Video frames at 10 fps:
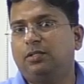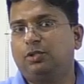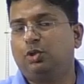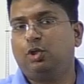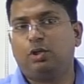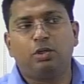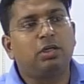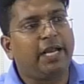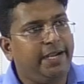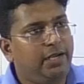So no,
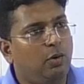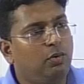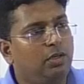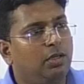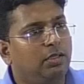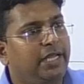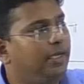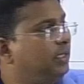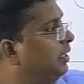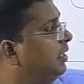write down
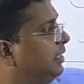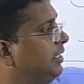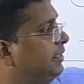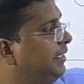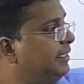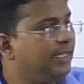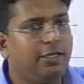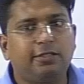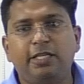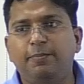that since it is
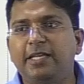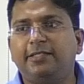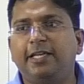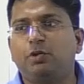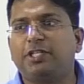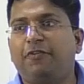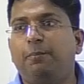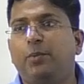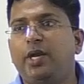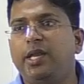it means it was a
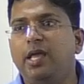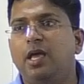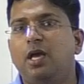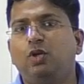February